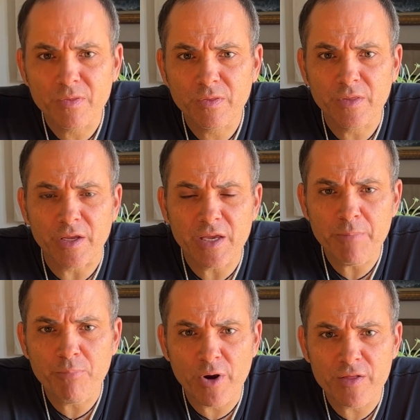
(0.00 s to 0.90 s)
the key
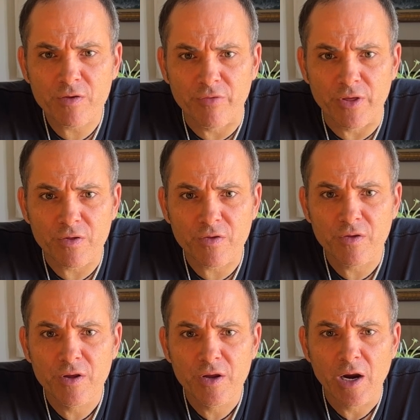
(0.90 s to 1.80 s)
points of this
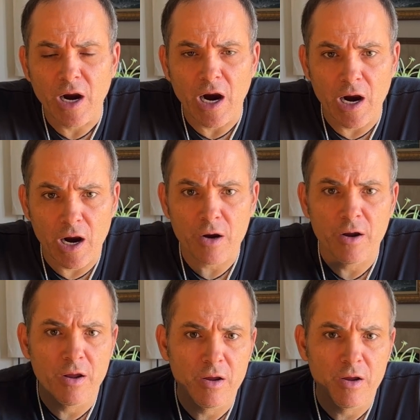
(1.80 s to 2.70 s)
are,
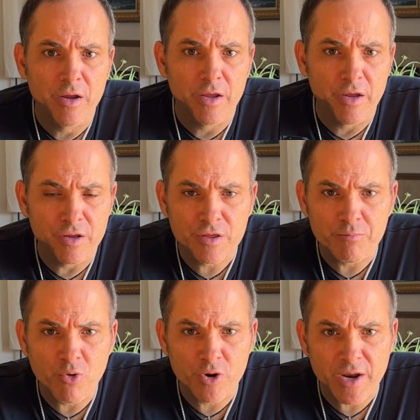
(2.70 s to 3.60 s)
it is
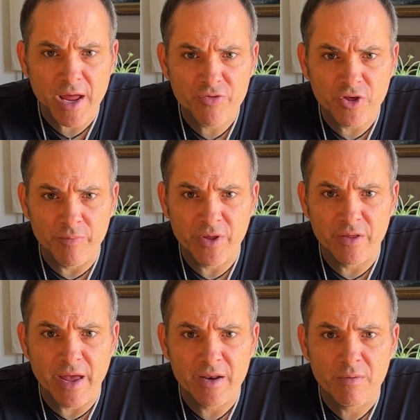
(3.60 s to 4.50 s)
important to have something
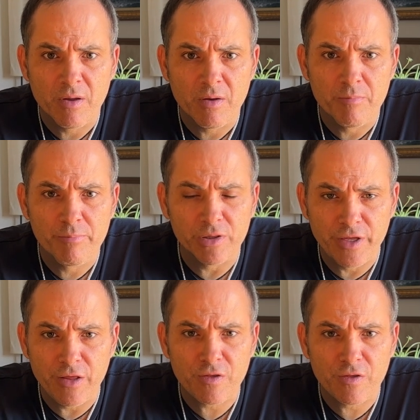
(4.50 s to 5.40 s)
that
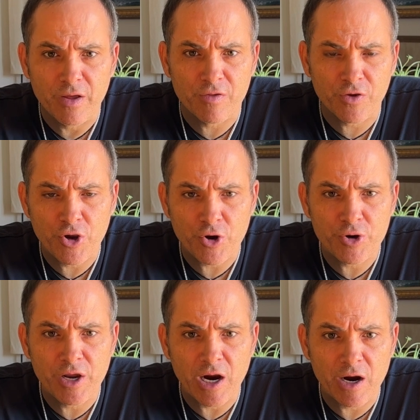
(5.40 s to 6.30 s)
police and
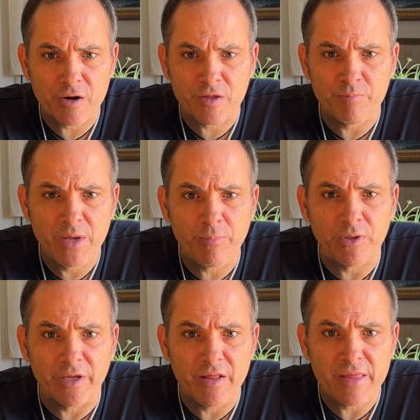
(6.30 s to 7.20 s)
security guards and people
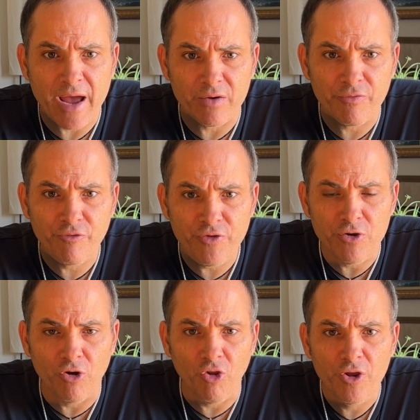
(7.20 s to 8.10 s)
in that
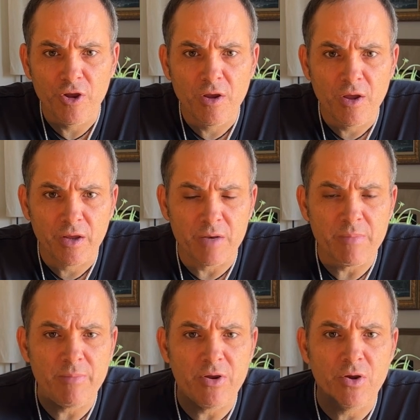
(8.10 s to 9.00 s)
field can
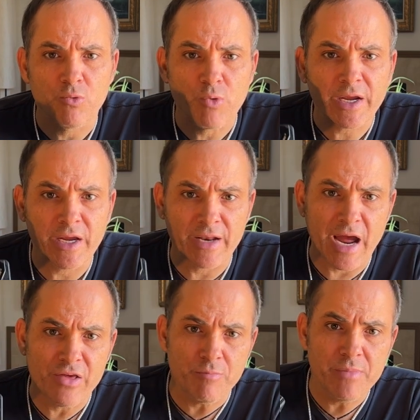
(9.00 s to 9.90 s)
maybe
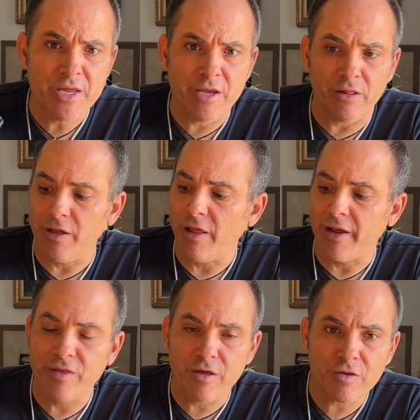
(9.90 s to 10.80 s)
recognize immediately,
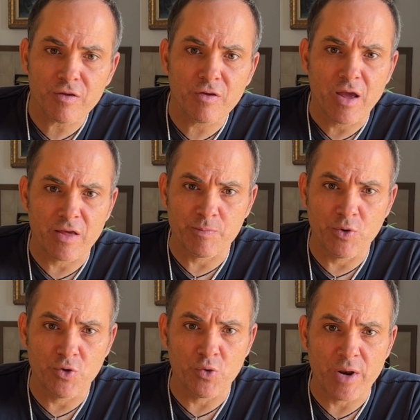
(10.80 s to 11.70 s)
like this, as
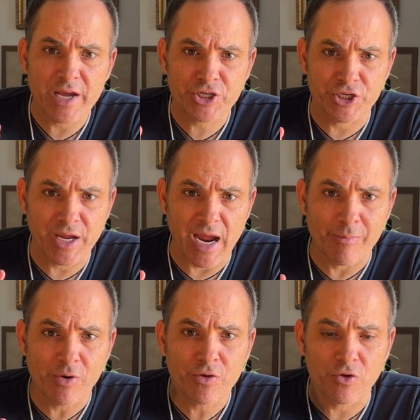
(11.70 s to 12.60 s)
opposed to an action
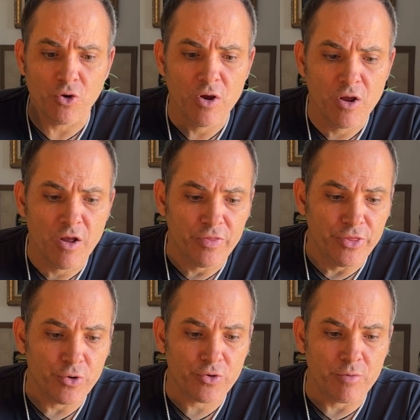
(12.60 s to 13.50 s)
camera. So
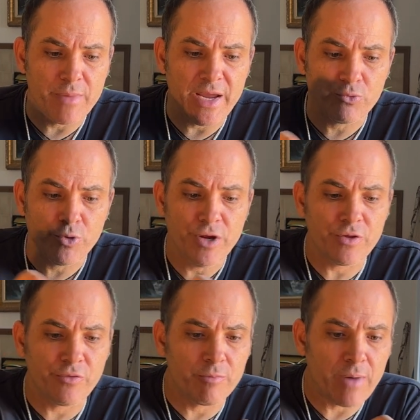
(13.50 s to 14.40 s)
there is a main
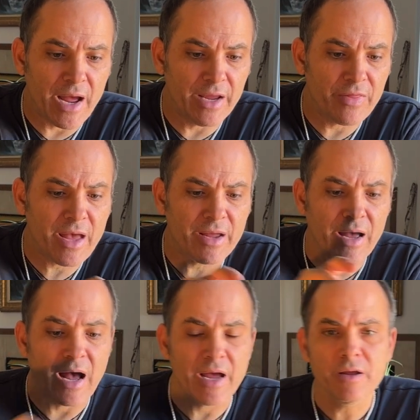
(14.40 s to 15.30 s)
reason for buying that
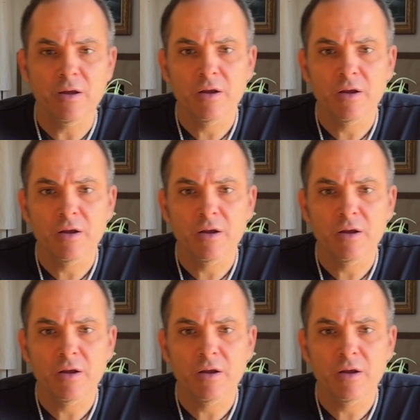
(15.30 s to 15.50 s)
guy.